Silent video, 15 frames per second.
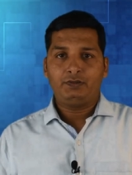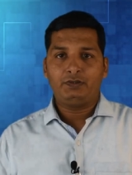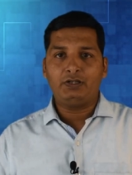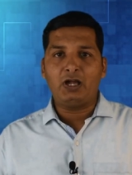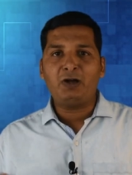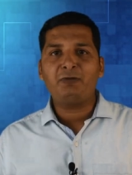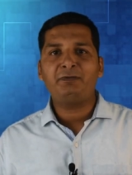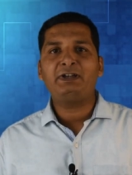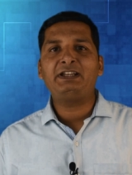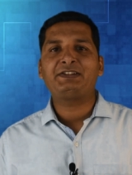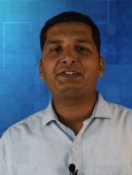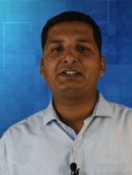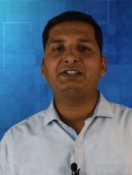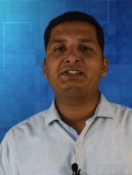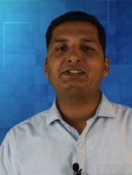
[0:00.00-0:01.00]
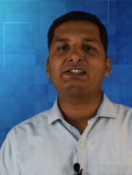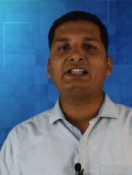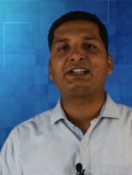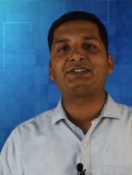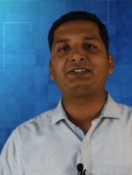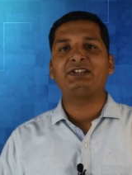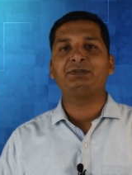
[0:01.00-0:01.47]
Now we discuss
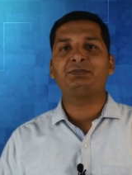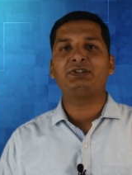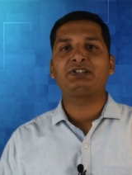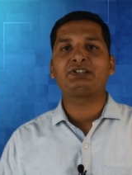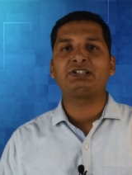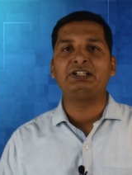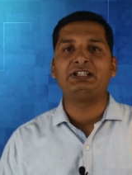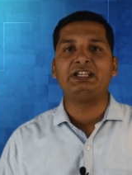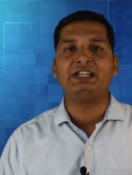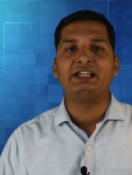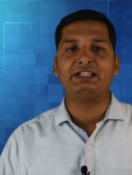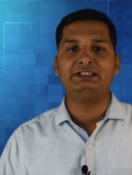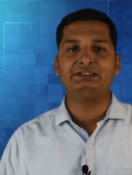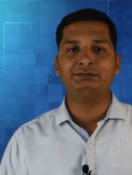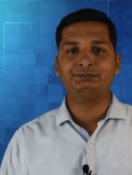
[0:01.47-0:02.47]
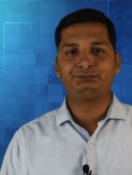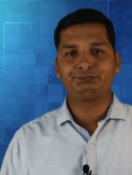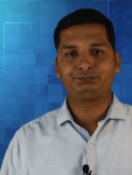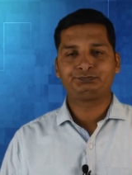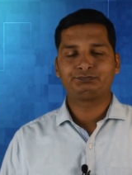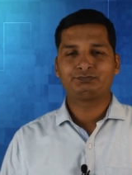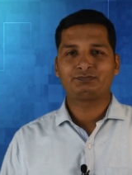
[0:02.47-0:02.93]
lecture number 39,
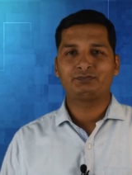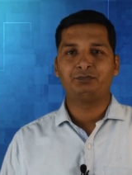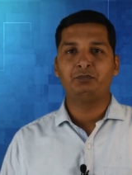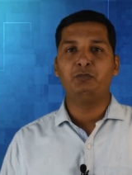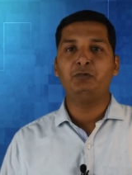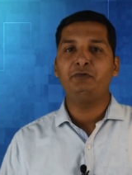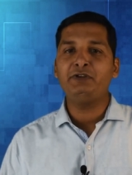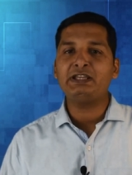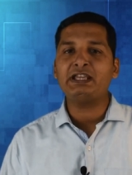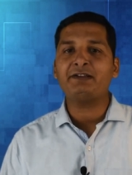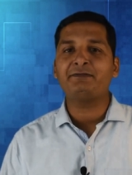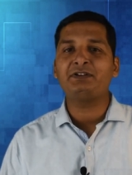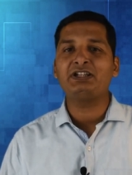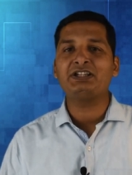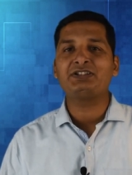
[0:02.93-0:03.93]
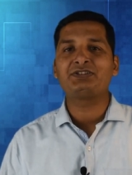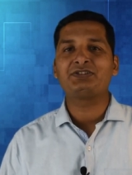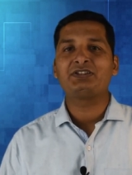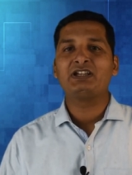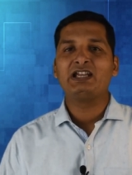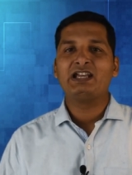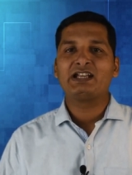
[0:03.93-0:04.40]
moving
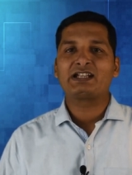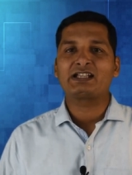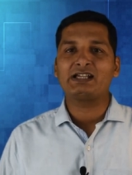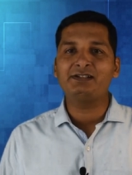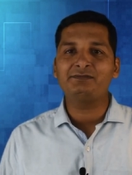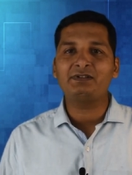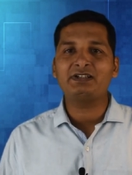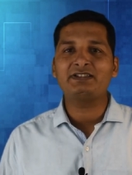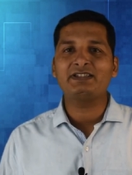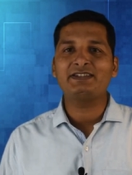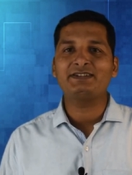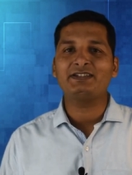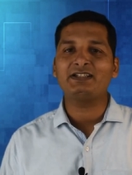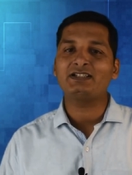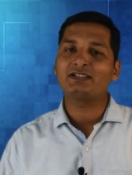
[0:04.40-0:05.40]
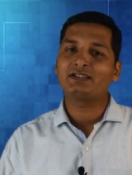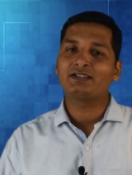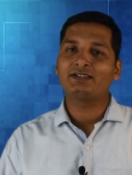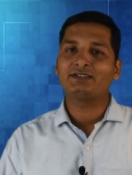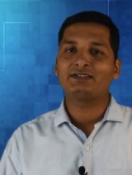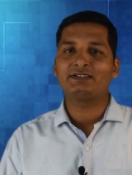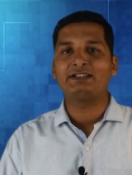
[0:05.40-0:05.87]
average, convergence
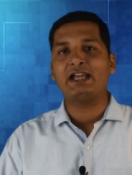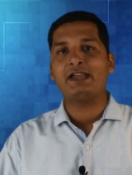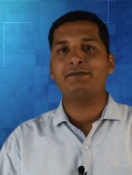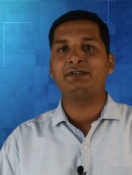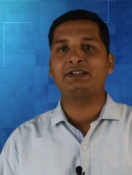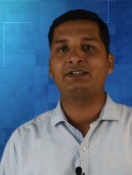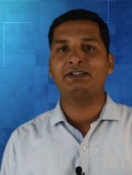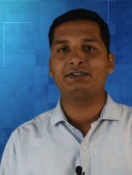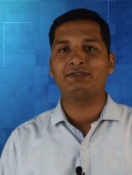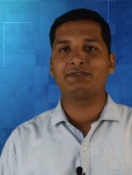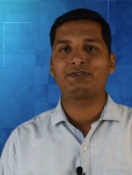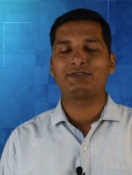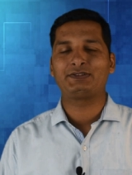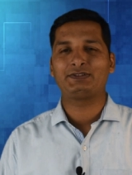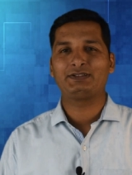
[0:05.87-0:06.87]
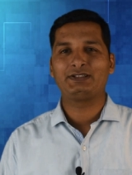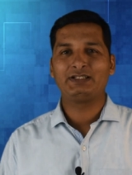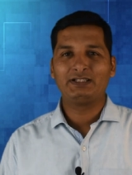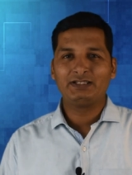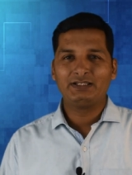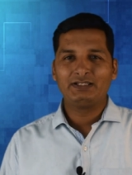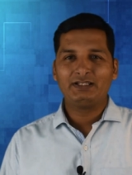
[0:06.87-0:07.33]
and divergence.
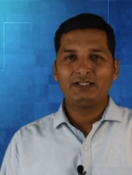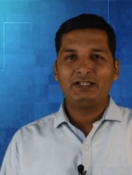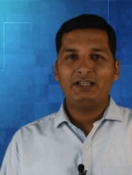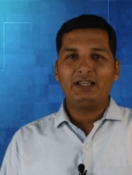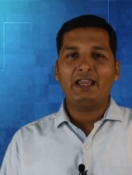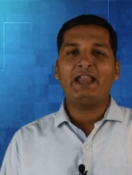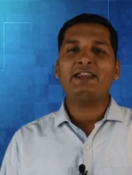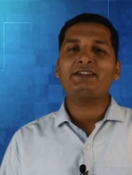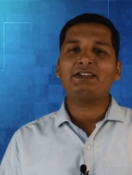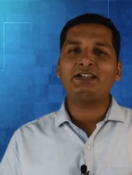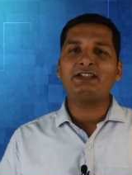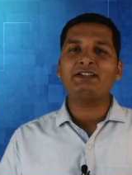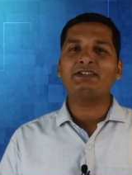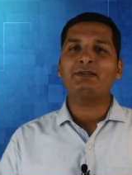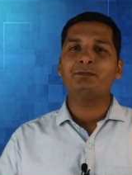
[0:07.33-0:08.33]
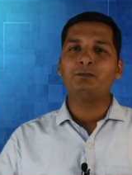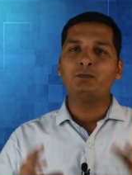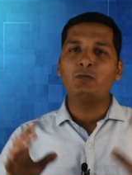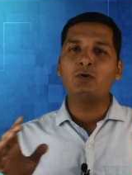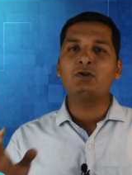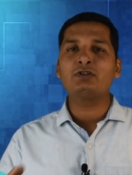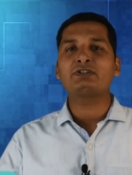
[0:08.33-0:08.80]
As it is the
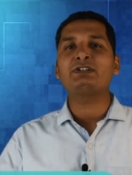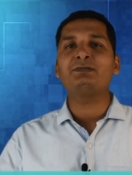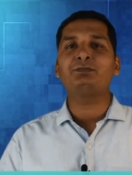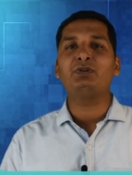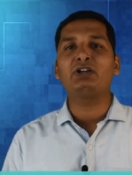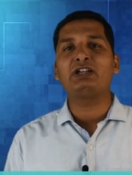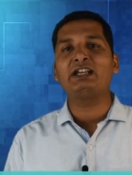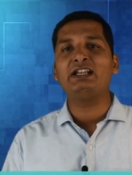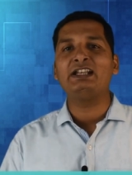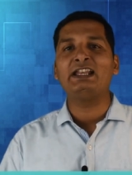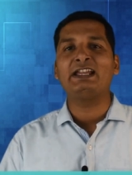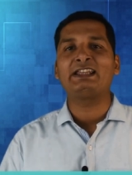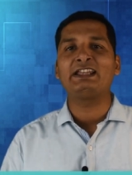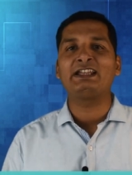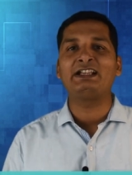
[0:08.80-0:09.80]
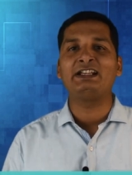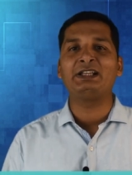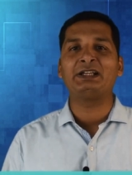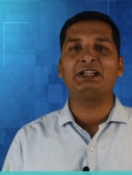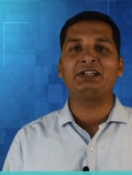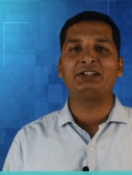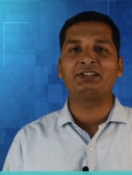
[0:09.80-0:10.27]
most important lagging
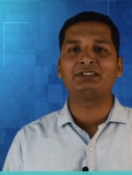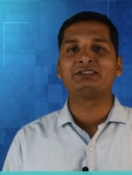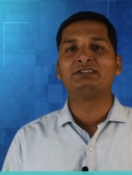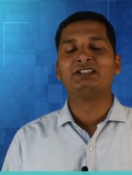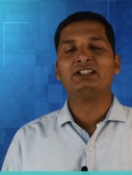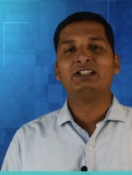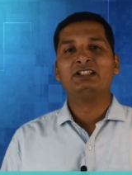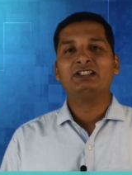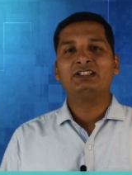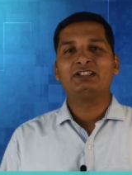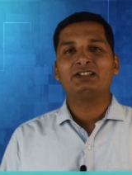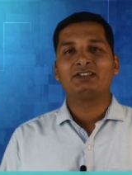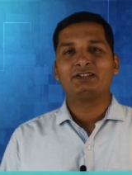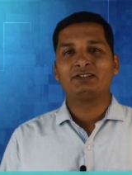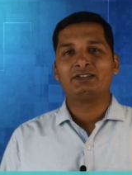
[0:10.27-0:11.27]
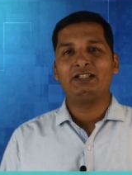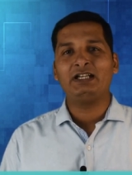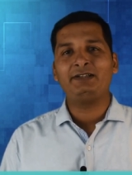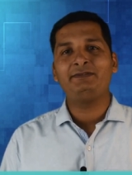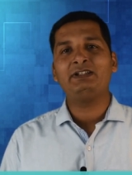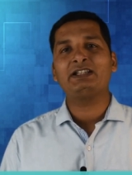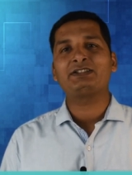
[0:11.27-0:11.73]
indicator
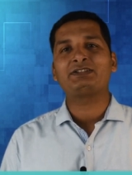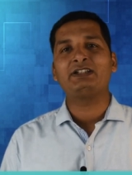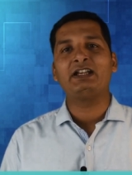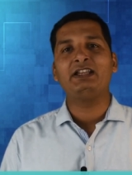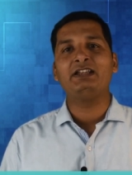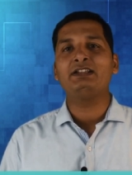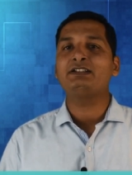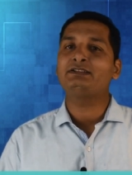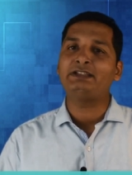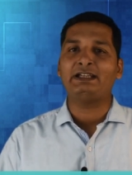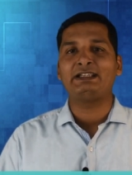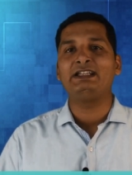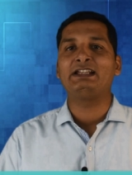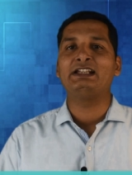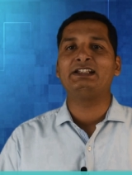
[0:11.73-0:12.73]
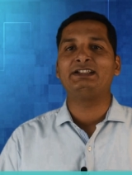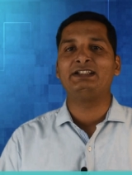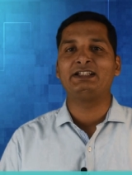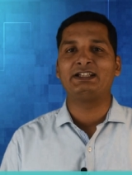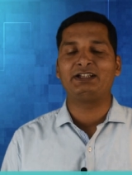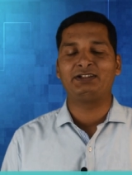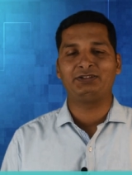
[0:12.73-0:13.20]
that we are studying technical
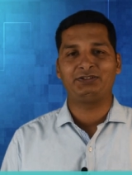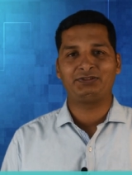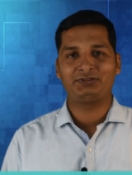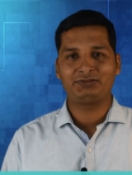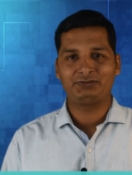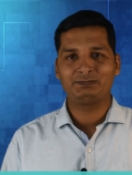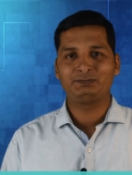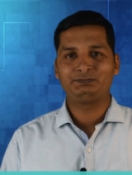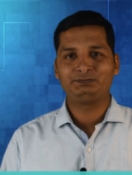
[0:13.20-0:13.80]
indicators.